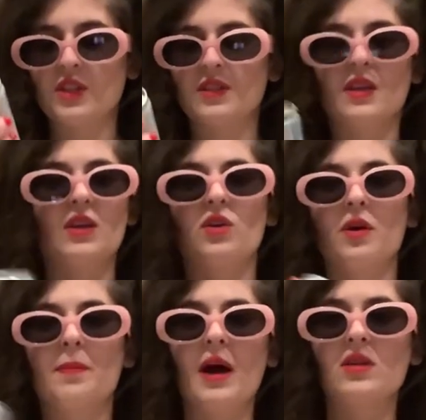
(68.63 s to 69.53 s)
Like, you
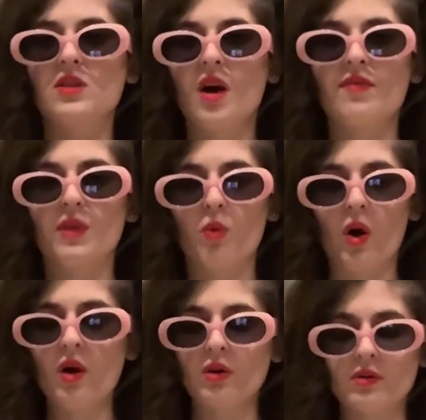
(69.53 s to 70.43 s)
could bounce off the
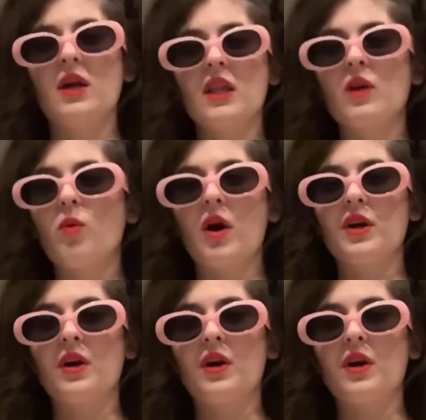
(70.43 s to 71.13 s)
wall. Sparkling water.